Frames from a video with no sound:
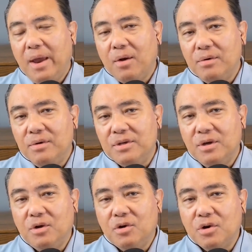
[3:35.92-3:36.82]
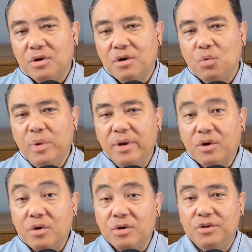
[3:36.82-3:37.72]
errors
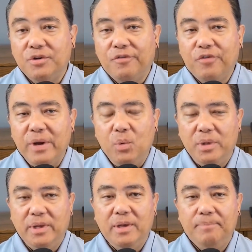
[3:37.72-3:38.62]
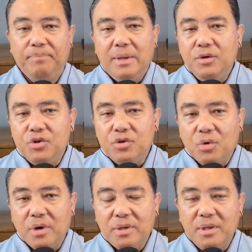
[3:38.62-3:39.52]
reoccur so frequently? In
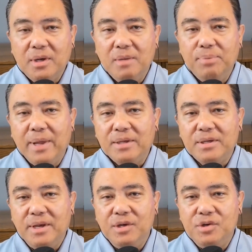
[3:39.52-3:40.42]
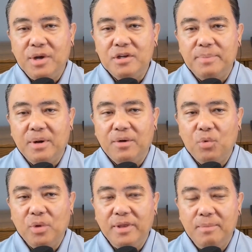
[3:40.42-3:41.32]
short, the complexity and judgment are
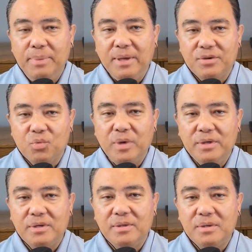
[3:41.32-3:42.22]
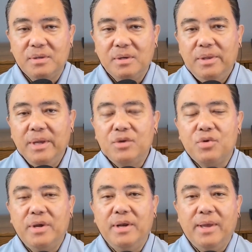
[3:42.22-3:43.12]
really the biggest reasons. The
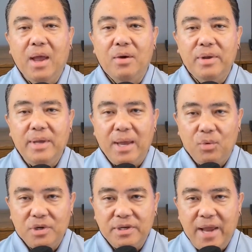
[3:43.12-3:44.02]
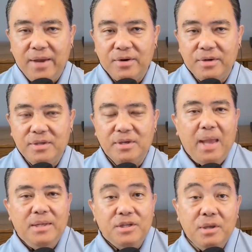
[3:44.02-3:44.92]
intricate accounting standards
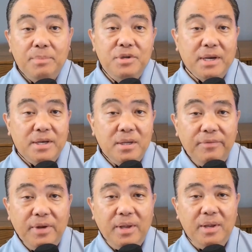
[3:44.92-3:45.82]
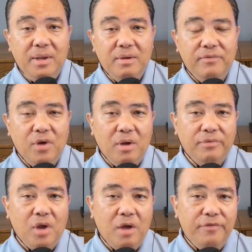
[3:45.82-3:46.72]
and subjectivity
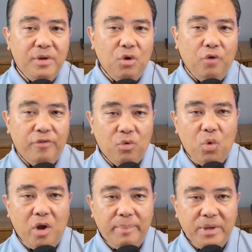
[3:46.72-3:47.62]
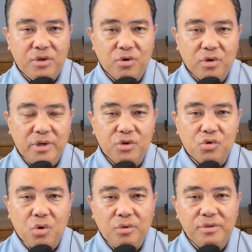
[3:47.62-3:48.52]
involved often overwhelm internal
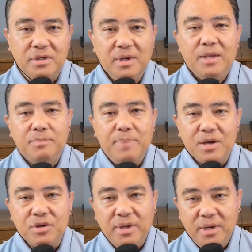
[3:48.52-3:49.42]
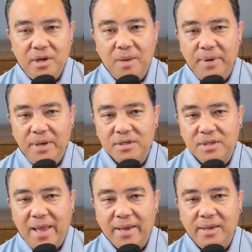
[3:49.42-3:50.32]
controls, especially in companies
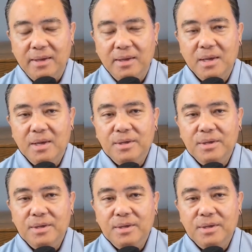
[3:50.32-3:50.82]
lacking